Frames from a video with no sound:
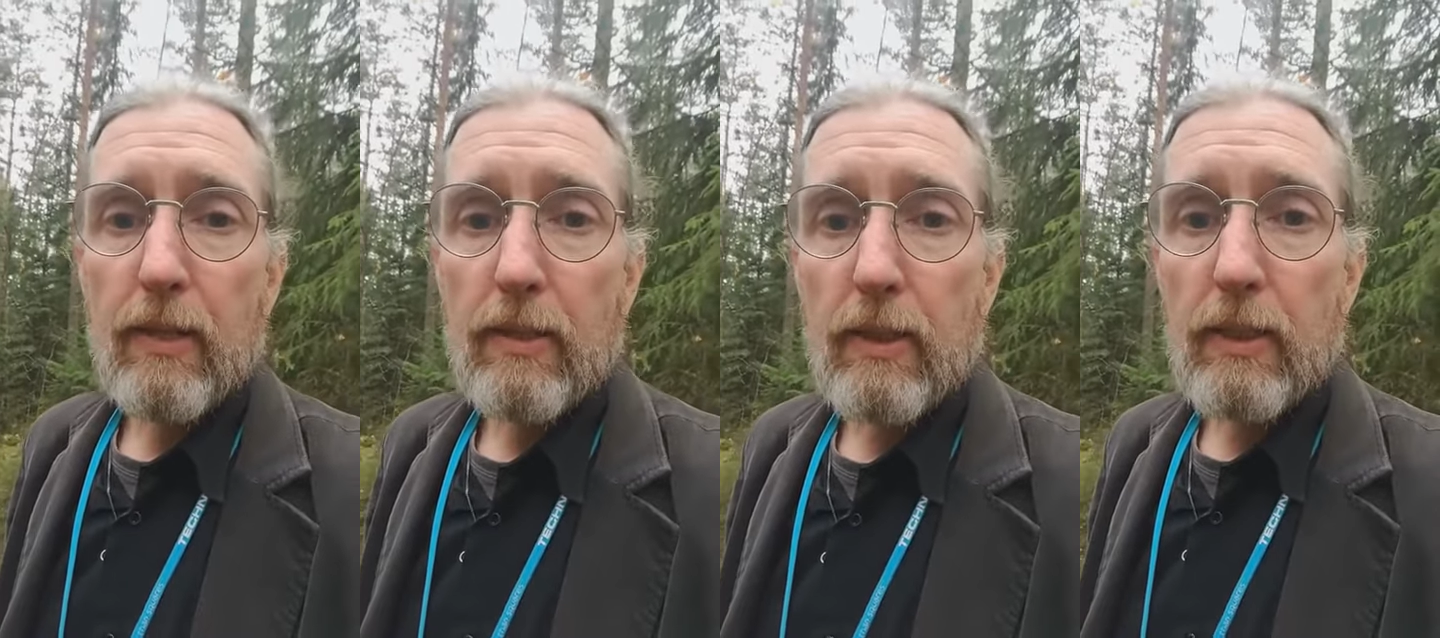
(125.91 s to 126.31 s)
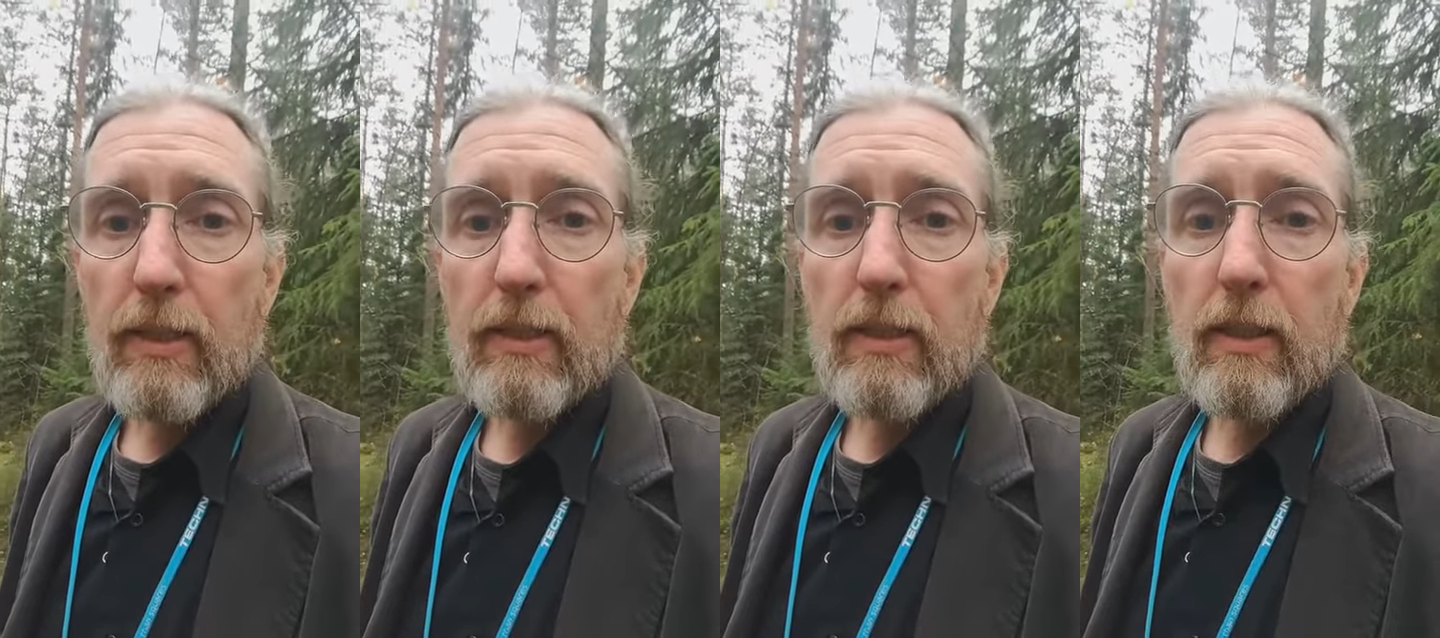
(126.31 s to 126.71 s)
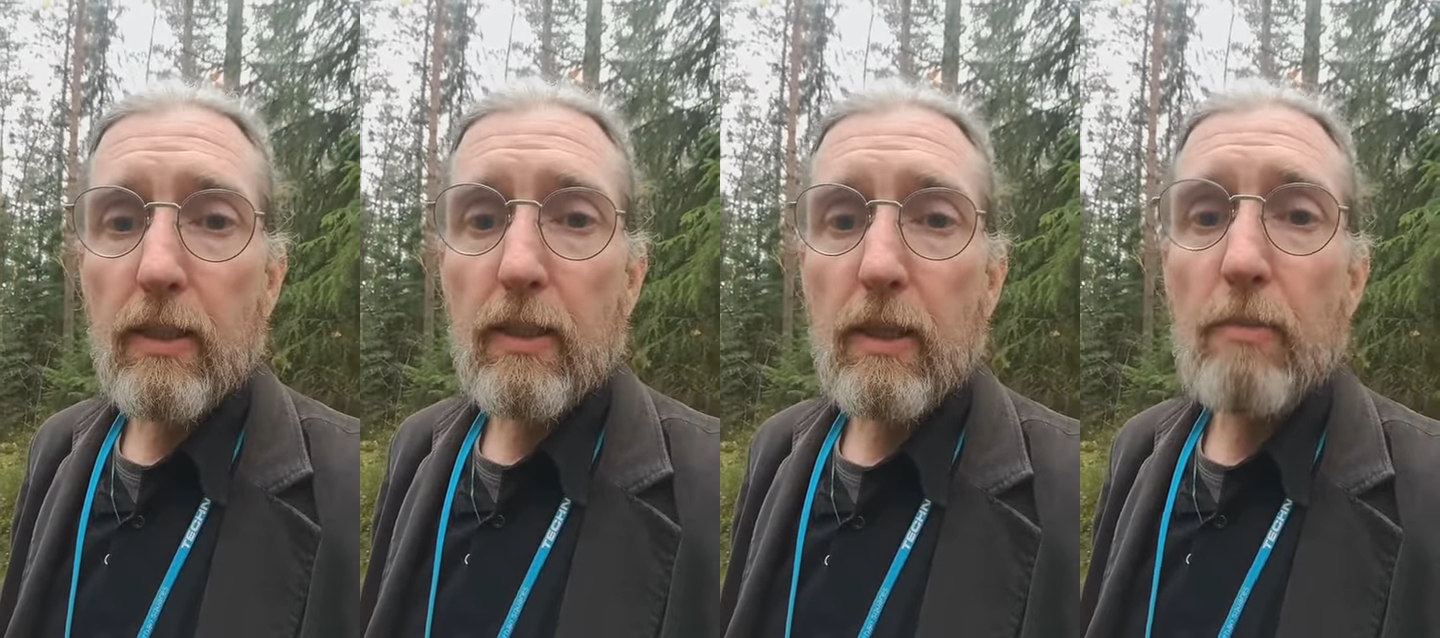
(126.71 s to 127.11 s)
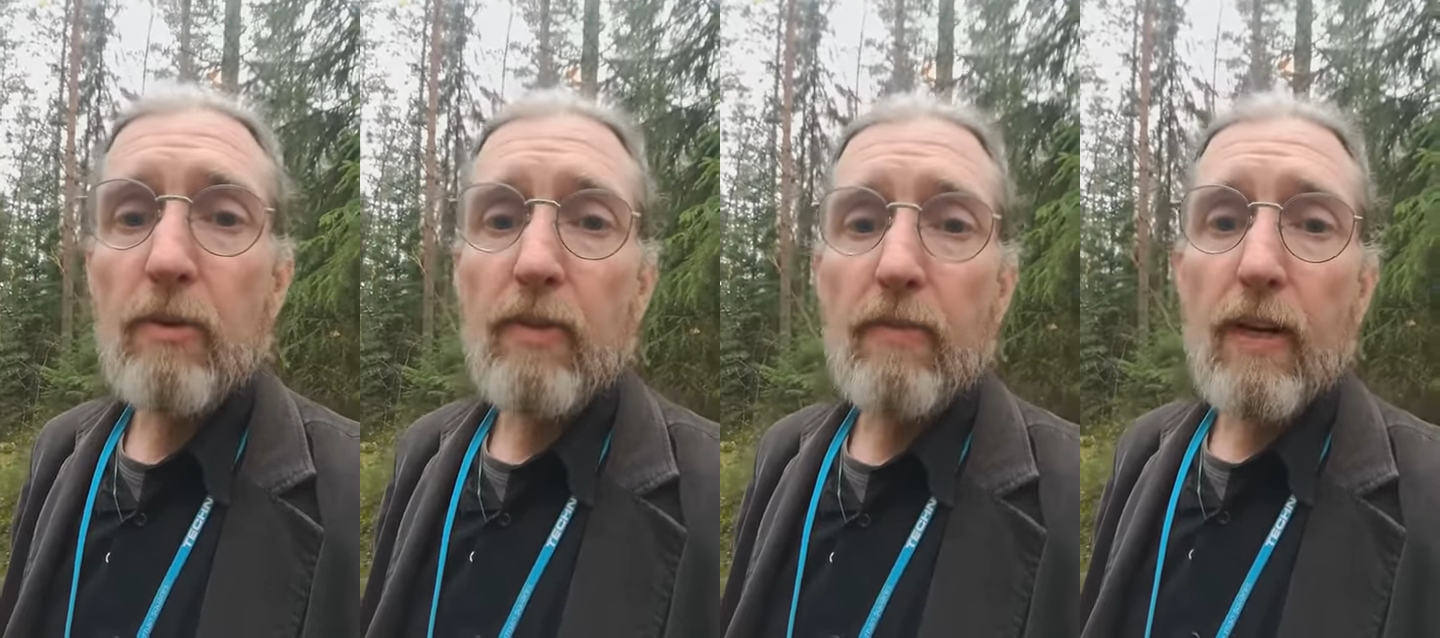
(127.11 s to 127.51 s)
So this has a number
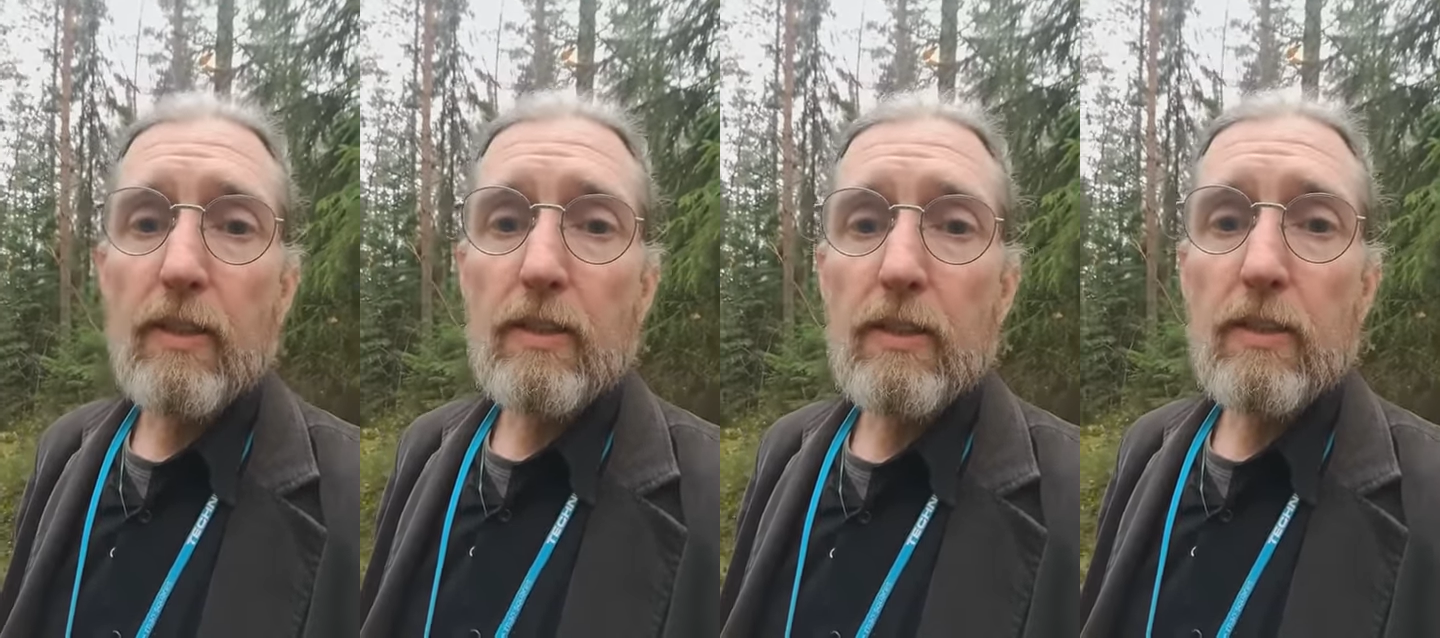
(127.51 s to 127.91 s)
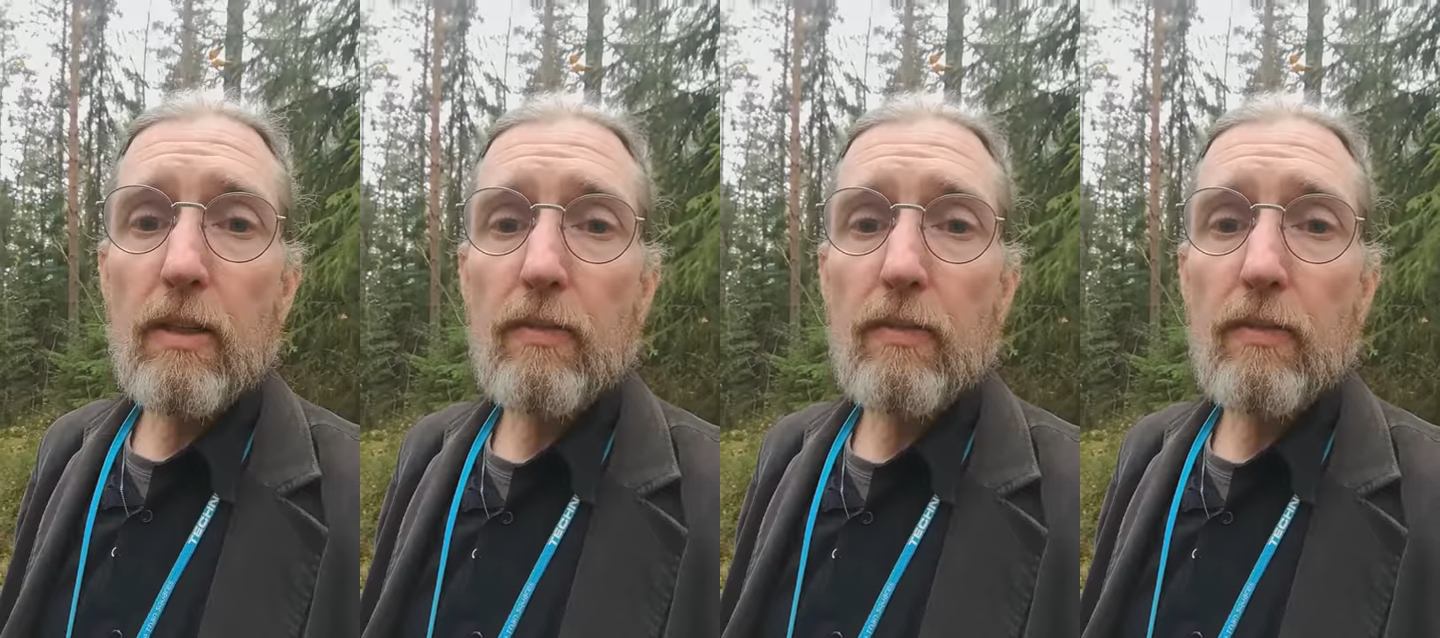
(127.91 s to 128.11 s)
of advantages.